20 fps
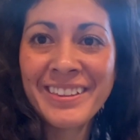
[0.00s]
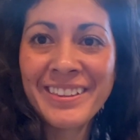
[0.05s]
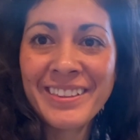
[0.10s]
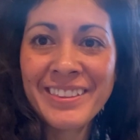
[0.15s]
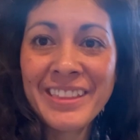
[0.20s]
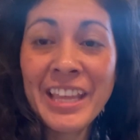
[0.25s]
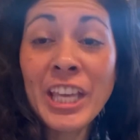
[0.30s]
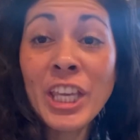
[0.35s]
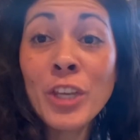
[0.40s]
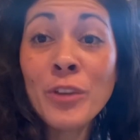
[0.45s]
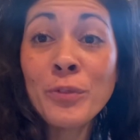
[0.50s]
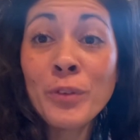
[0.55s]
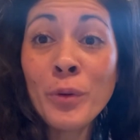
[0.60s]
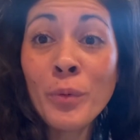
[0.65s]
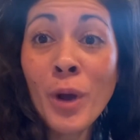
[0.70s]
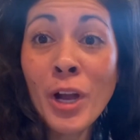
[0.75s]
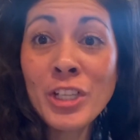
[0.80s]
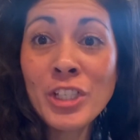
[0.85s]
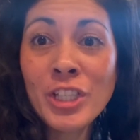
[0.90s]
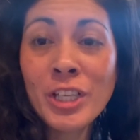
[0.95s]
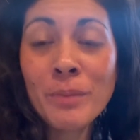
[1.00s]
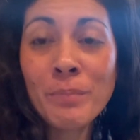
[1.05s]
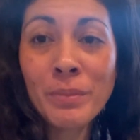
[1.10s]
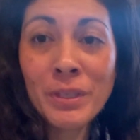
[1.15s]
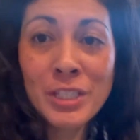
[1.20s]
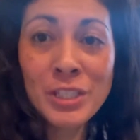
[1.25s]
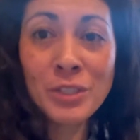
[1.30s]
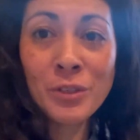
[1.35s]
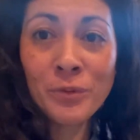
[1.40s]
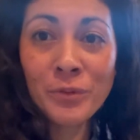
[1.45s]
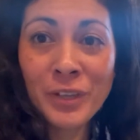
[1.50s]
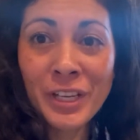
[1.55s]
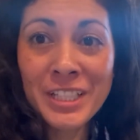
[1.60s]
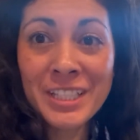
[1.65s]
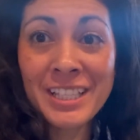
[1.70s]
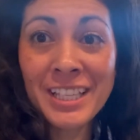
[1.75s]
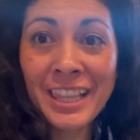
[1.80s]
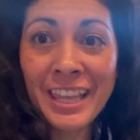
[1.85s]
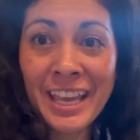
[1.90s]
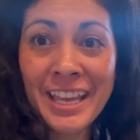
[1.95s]
Thank you for watching, and please don't forget
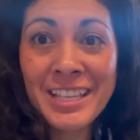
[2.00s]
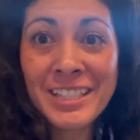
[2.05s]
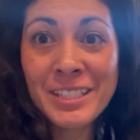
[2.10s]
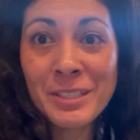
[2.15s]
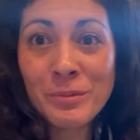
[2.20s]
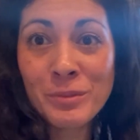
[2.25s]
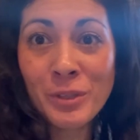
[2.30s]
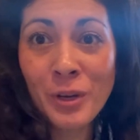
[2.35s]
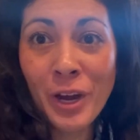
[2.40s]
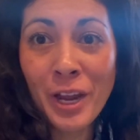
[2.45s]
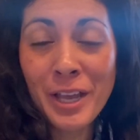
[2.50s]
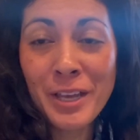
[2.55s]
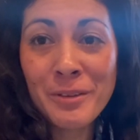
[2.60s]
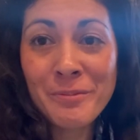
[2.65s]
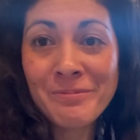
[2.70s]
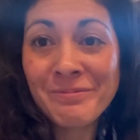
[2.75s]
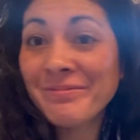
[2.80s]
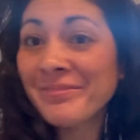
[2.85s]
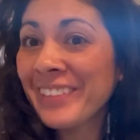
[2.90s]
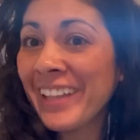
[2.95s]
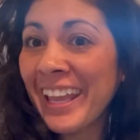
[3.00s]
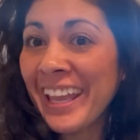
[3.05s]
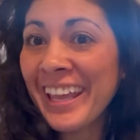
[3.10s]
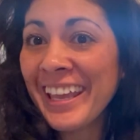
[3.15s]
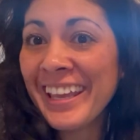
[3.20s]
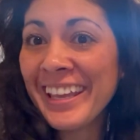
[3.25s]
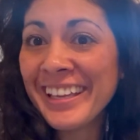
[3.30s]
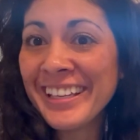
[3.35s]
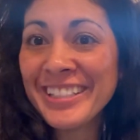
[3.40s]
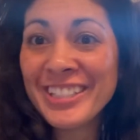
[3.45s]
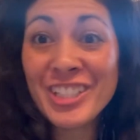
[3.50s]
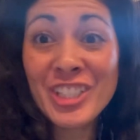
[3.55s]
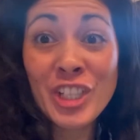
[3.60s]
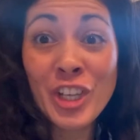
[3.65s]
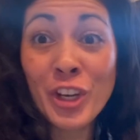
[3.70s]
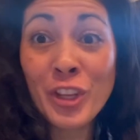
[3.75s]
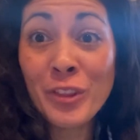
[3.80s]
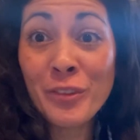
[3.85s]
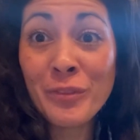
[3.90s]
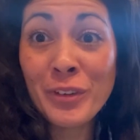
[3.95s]
to like, subscribe, and
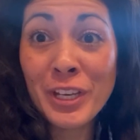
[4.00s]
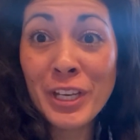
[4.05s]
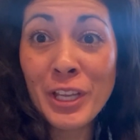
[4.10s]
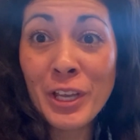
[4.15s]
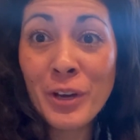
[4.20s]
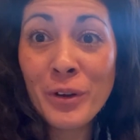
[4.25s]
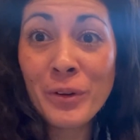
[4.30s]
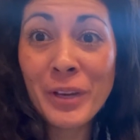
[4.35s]
share the video.